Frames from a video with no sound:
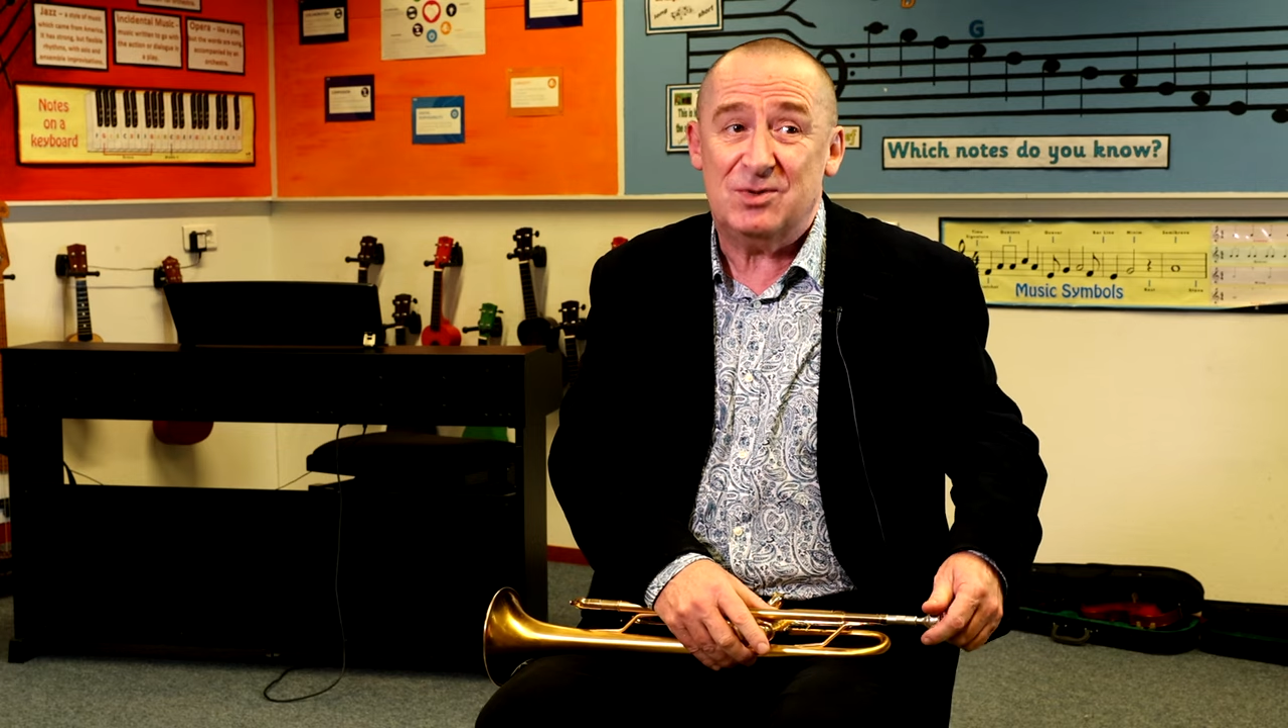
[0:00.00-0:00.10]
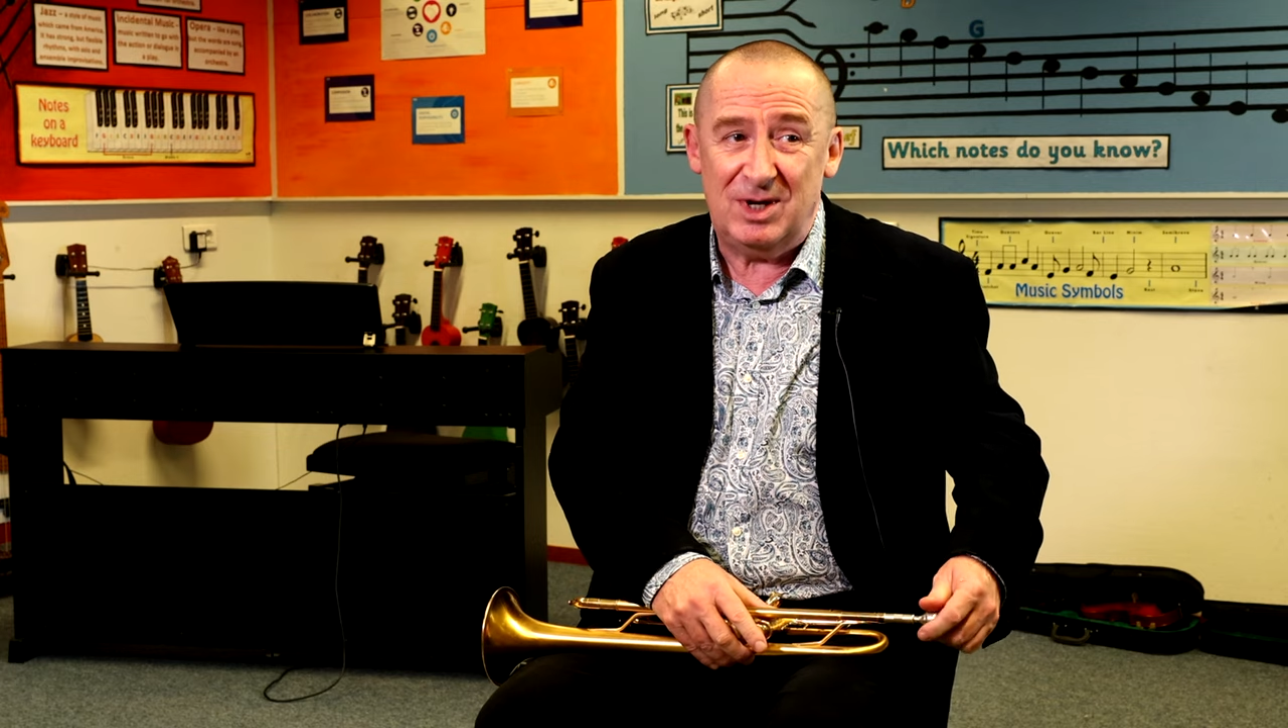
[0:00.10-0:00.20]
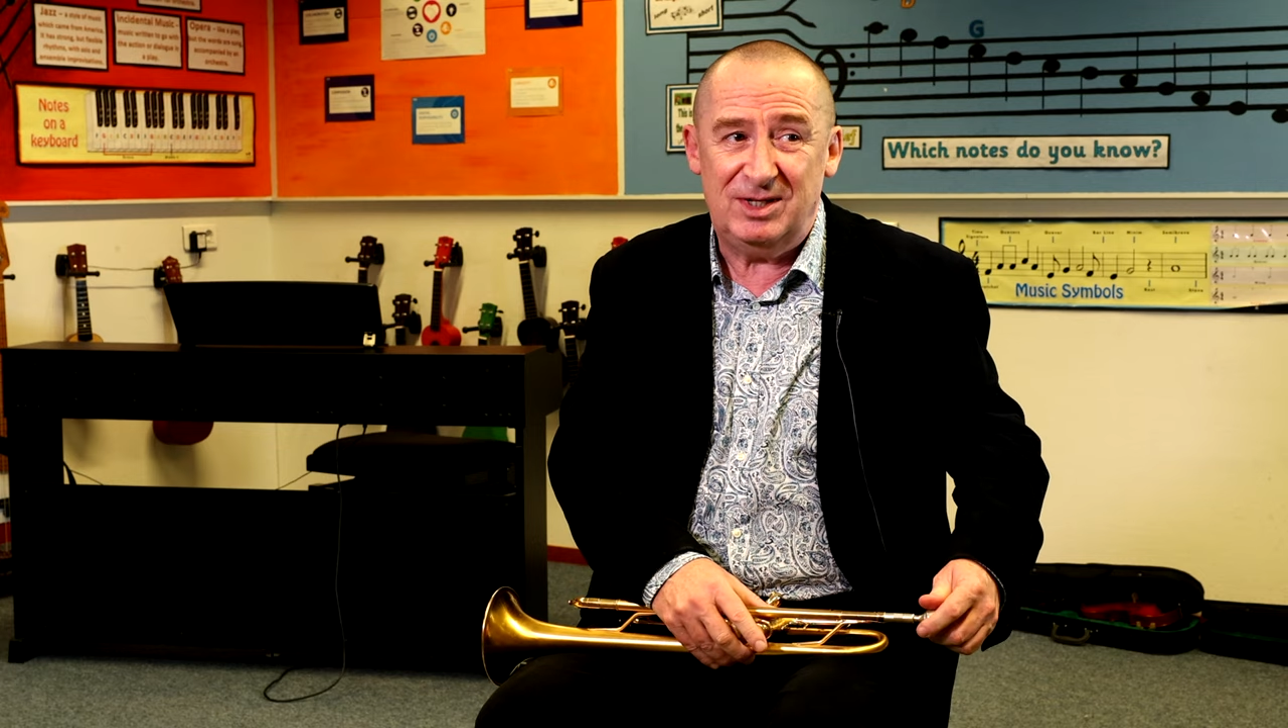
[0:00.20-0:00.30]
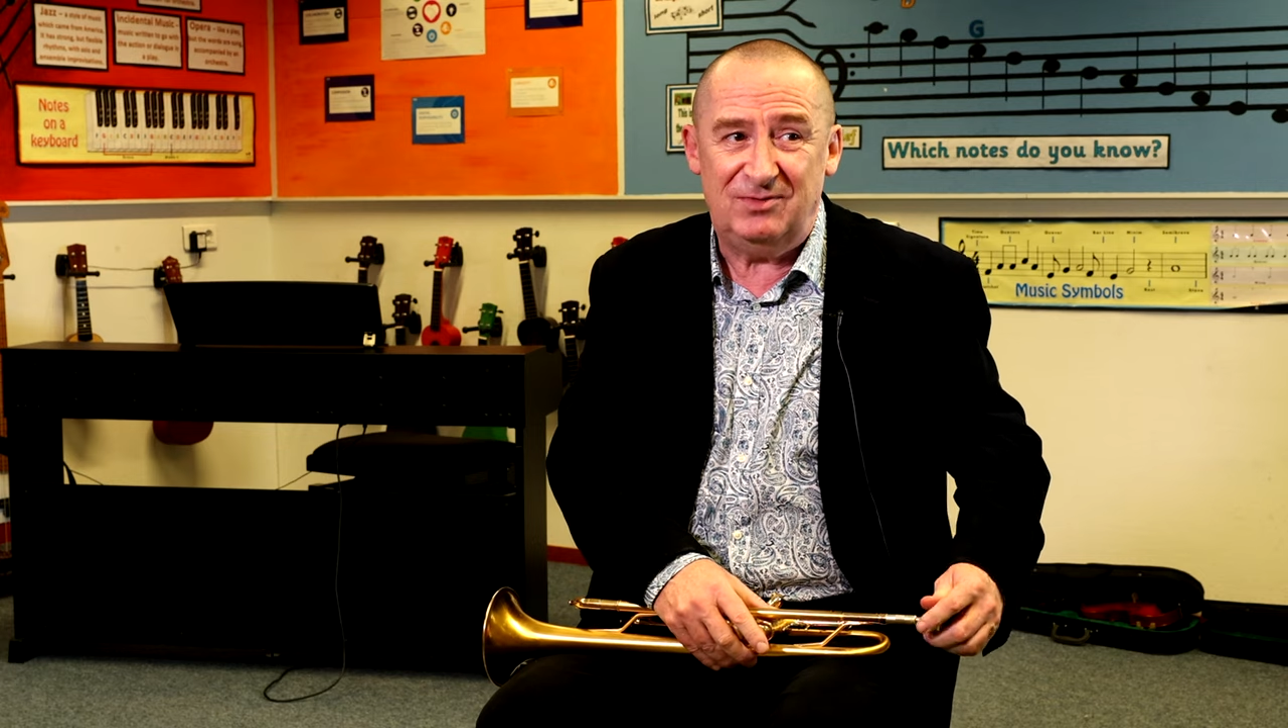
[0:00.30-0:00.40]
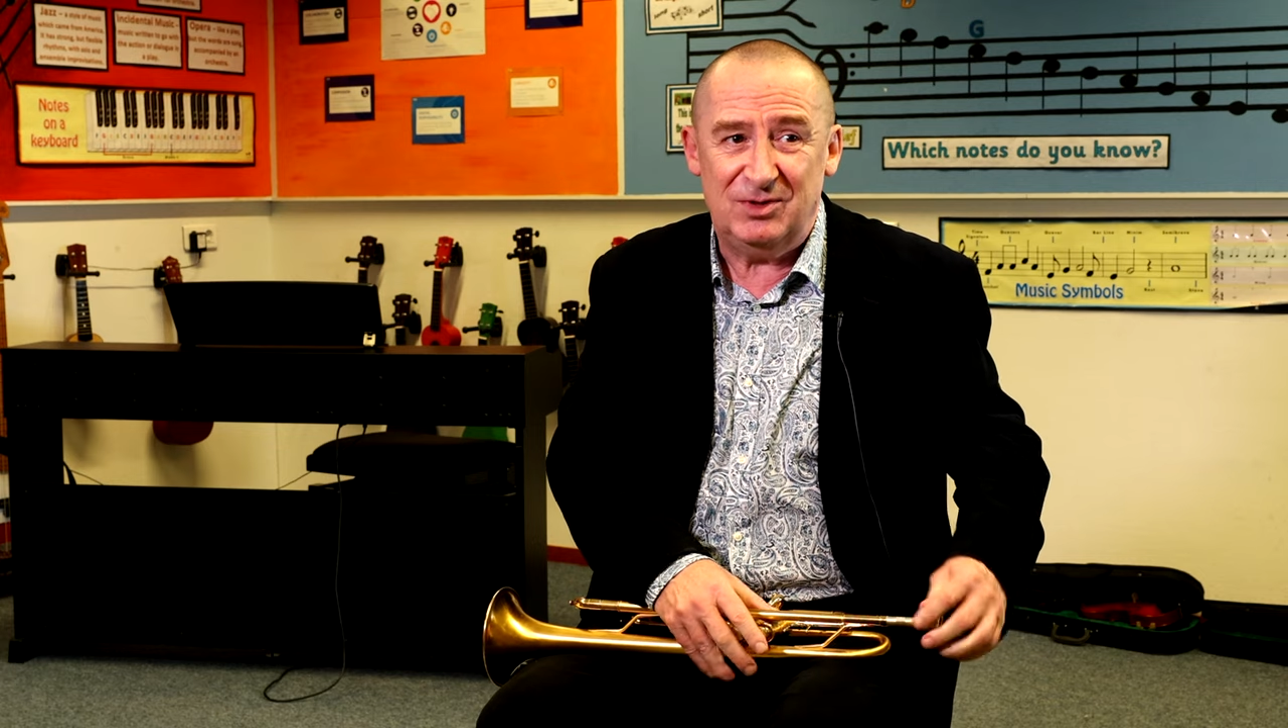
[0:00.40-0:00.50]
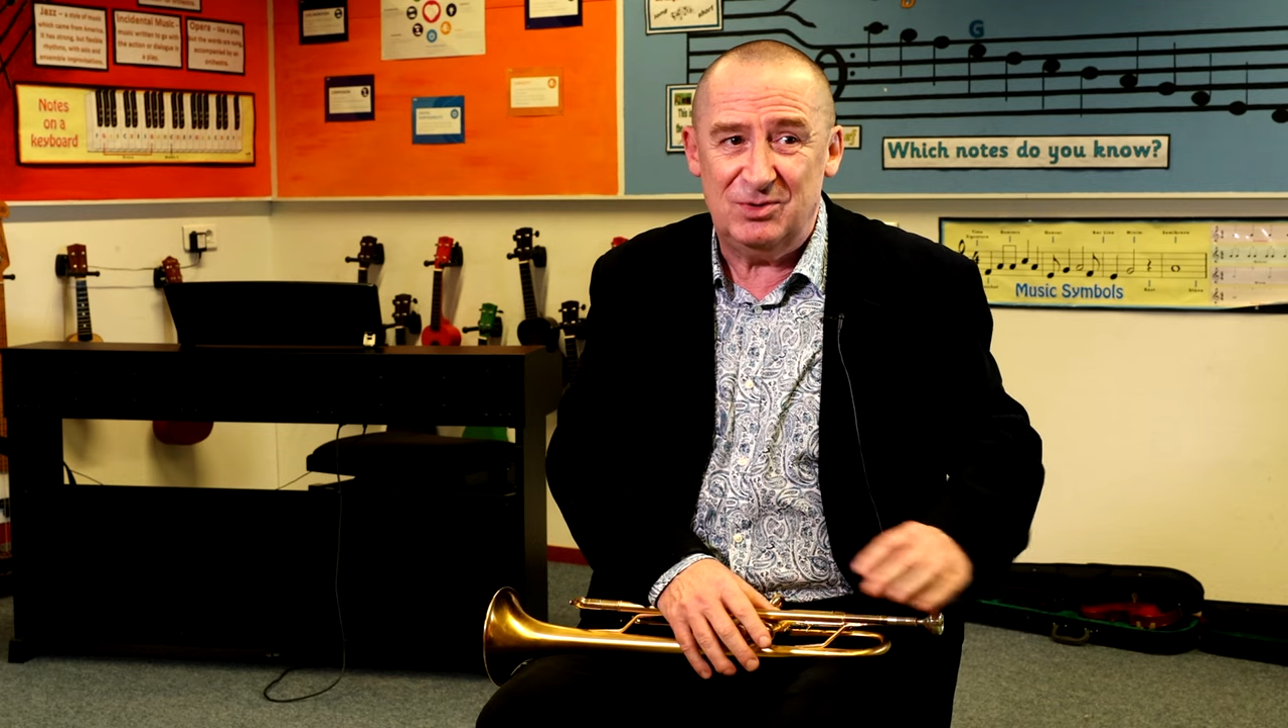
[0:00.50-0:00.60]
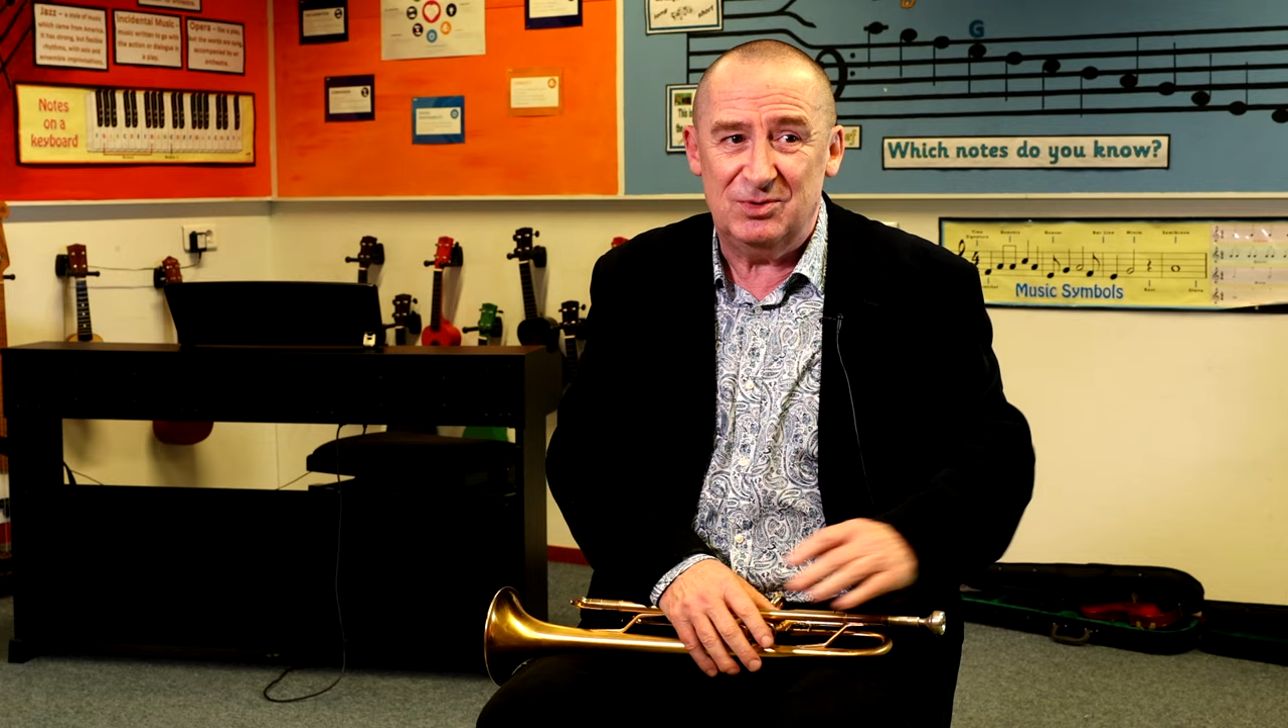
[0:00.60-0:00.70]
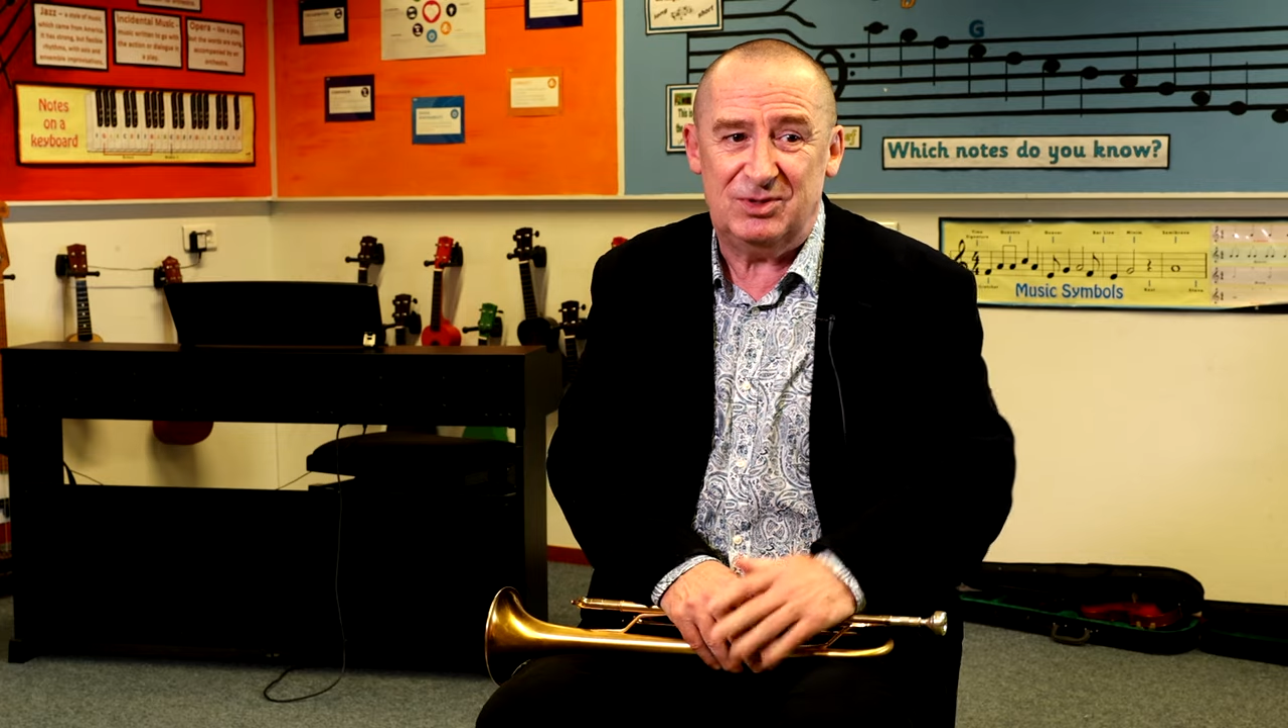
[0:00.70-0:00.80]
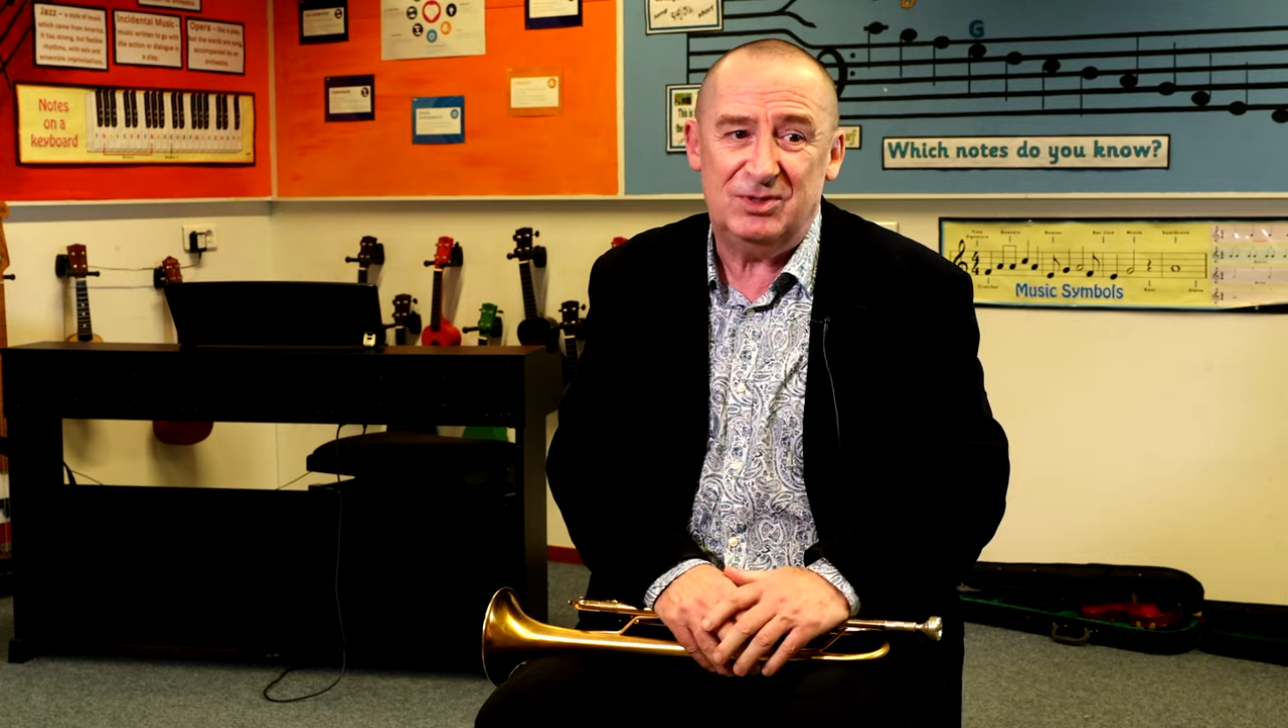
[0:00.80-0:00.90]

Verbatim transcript: quite difficult